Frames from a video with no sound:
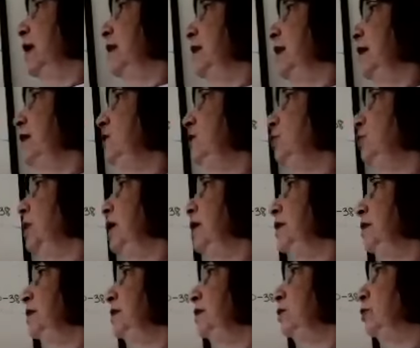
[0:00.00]
That's why
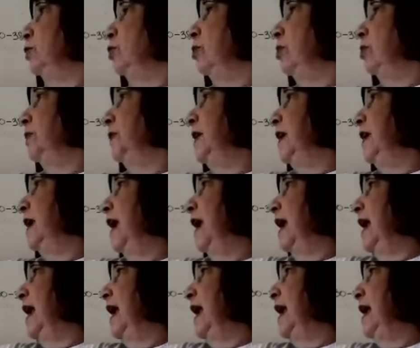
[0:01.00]
this is called the
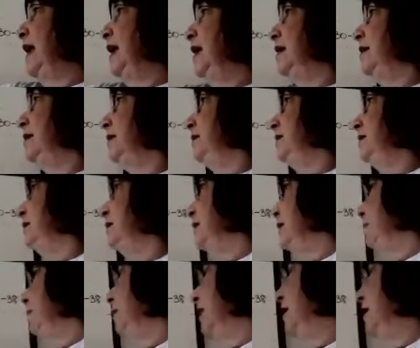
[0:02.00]

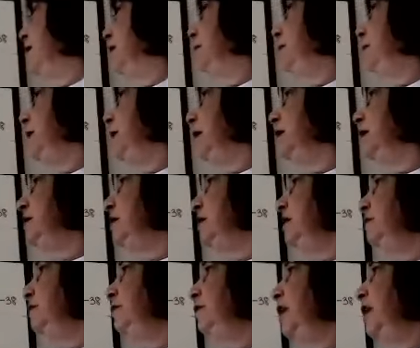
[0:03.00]
AC method, because it
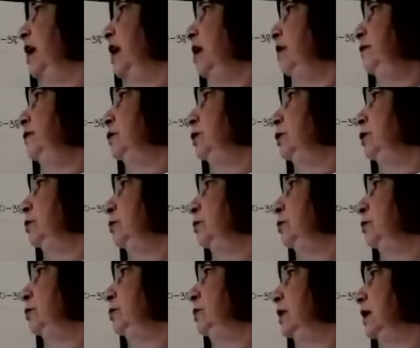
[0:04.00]
involves
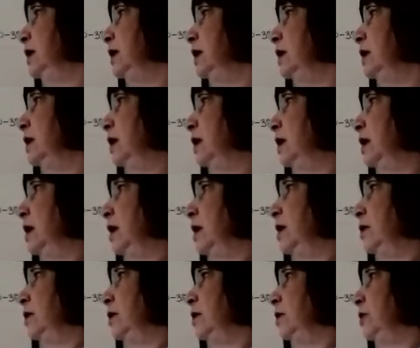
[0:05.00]
using
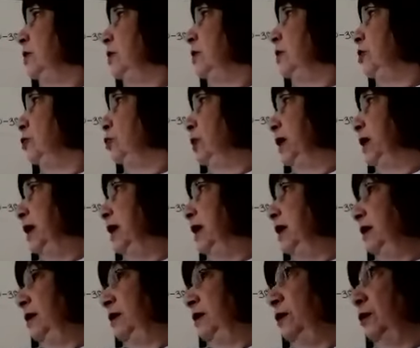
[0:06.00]
the
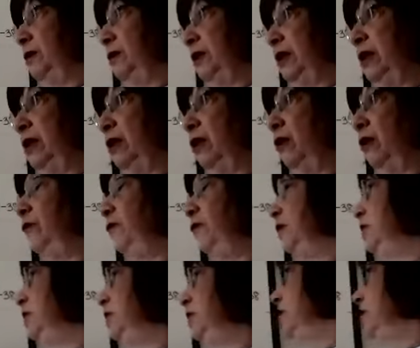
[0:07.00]
3, the leading
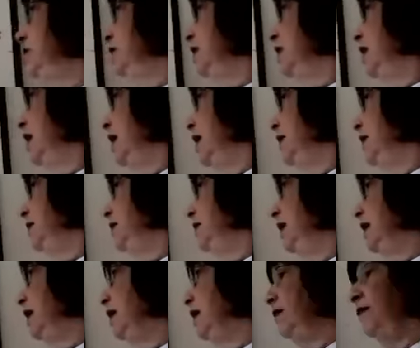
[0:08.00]
coefficient, and the
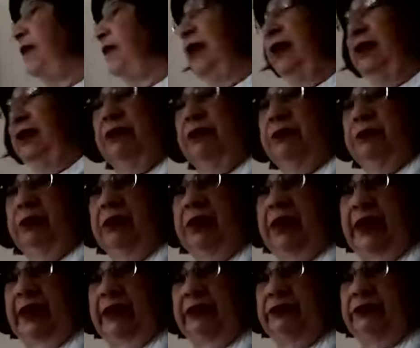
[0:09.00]
negative 8, the
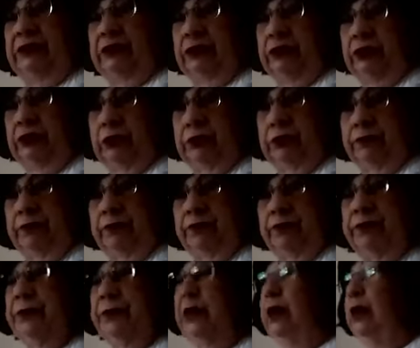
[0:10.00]
last term.
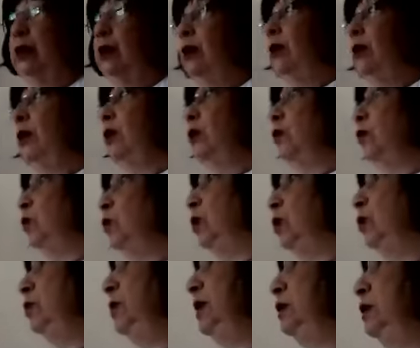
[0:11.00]
What
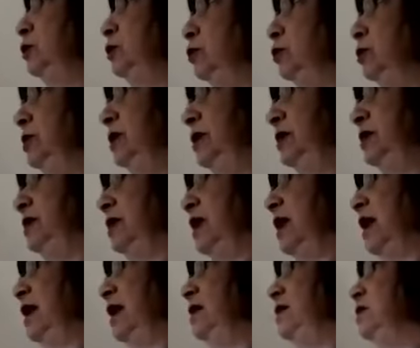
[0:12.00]
do we do in this
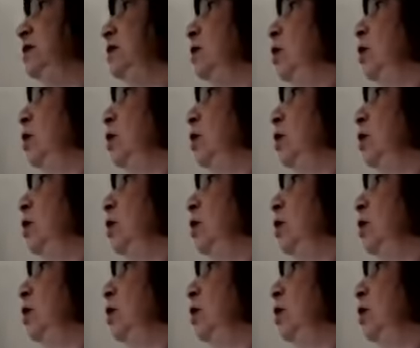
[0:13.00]
case?